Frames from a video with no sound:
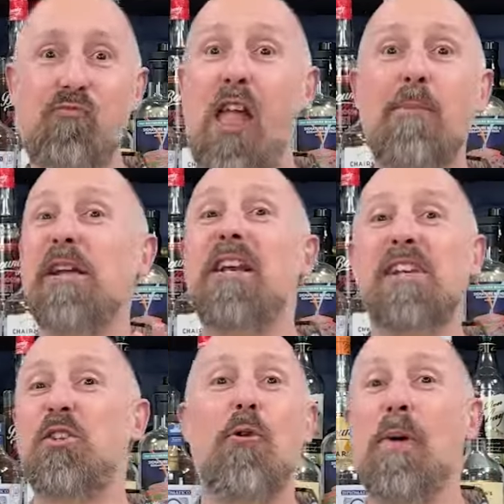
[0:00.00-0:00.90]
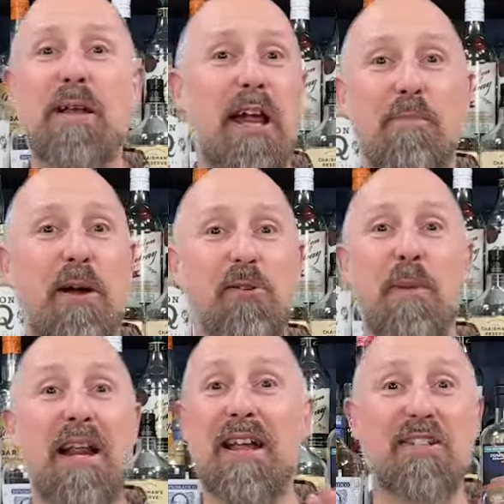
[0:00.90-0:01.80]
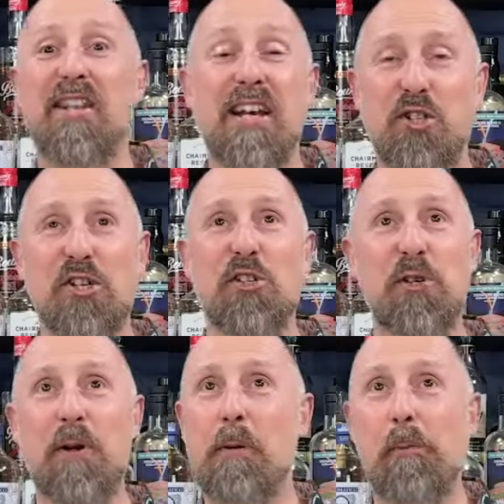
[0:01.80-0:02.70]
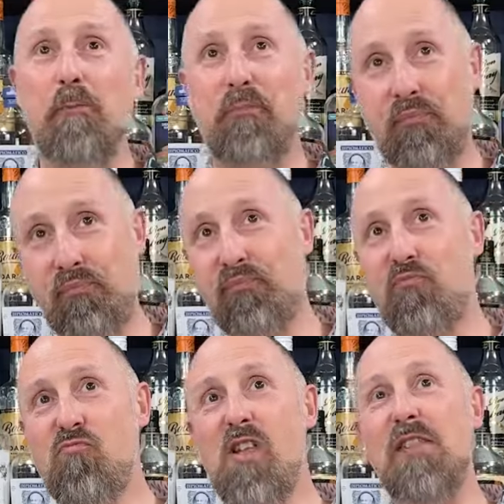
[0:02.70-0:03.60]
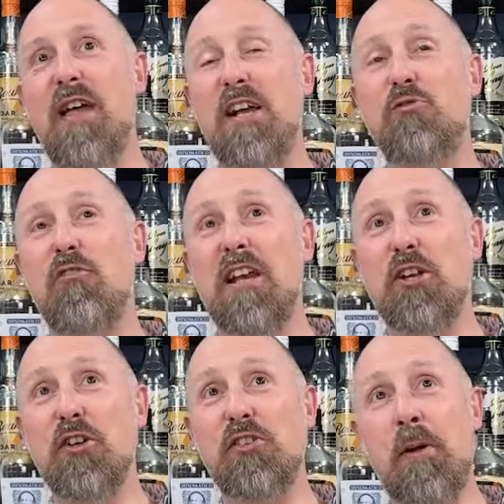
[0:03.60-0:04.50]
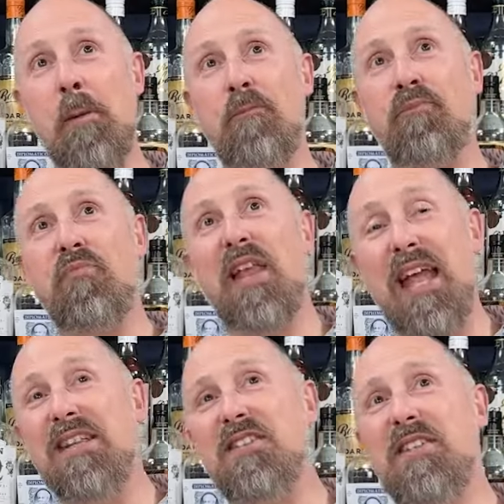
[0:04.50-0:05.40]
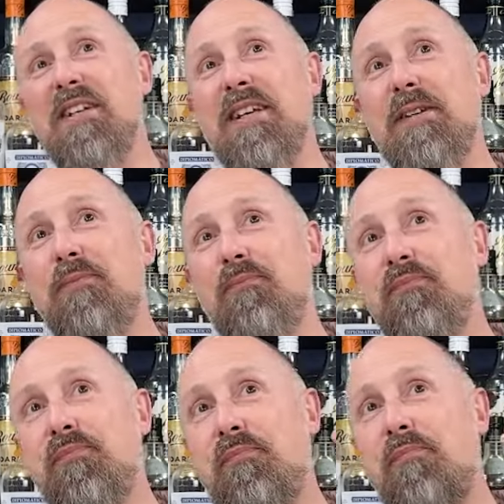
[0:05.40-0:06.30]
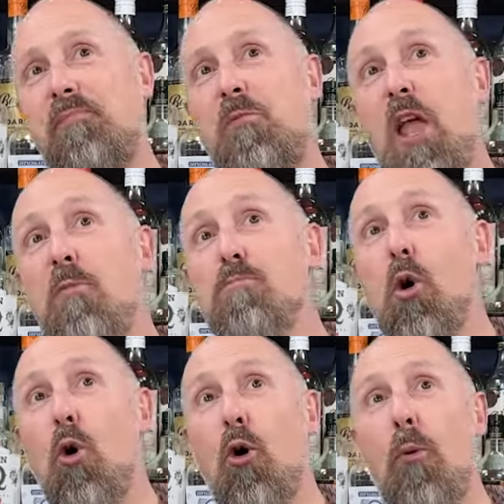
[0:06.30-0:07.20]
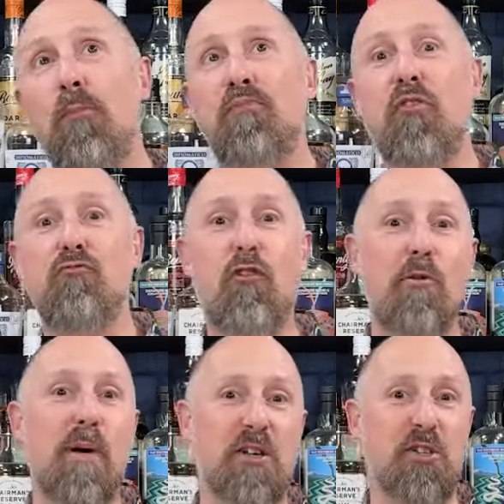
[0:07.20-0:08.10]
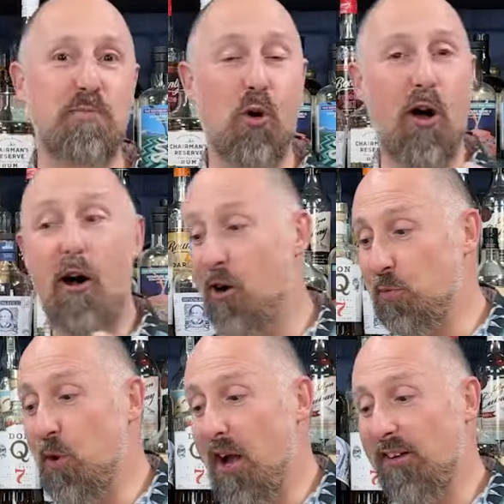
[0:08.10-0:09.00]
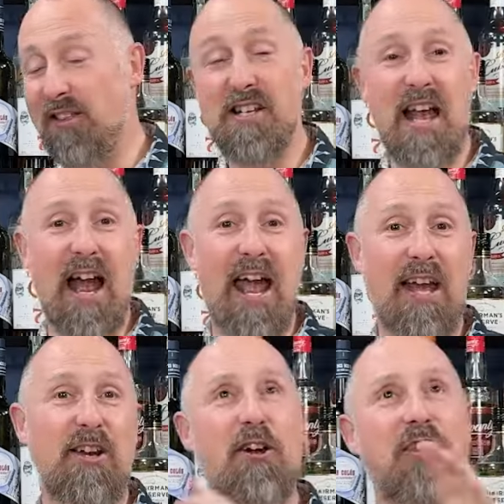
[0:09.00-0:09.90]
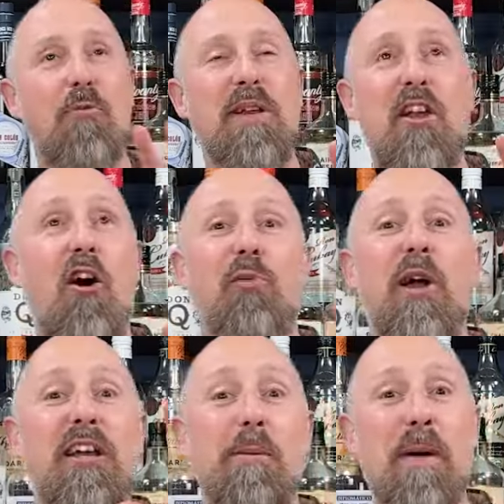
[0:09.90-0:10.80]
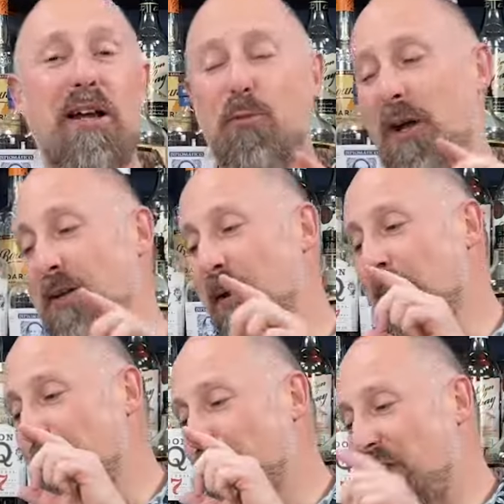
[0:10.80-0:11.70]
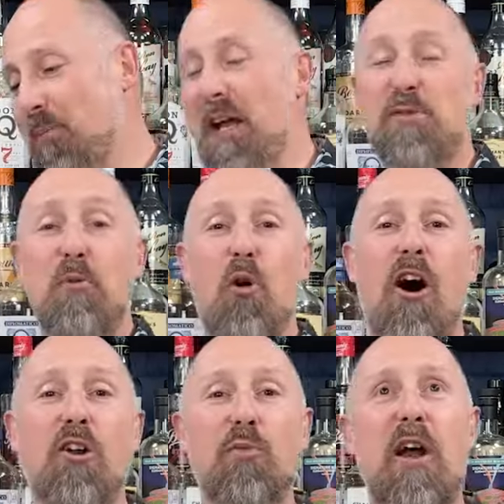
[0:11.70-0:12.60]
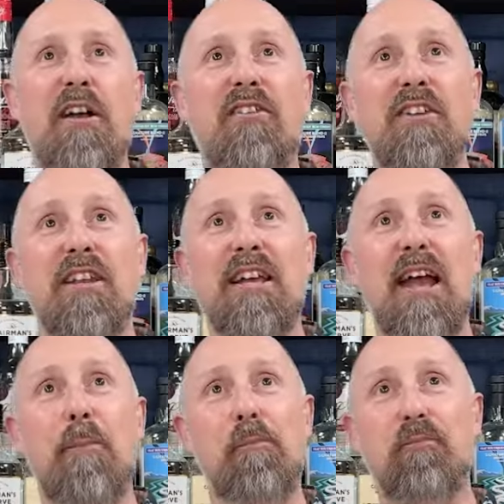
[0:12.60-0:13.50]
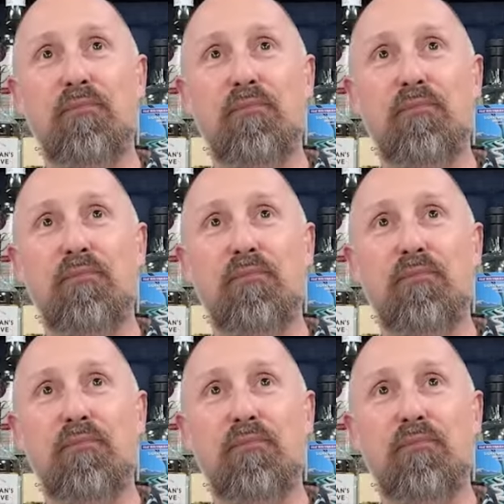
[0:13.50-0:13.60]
I mean, let's not make any bones about it. That's delicious. That is really good. Instantly more robust, more hard work than that. Now, I don't mean hard work in a bad way, but that's more hard work than the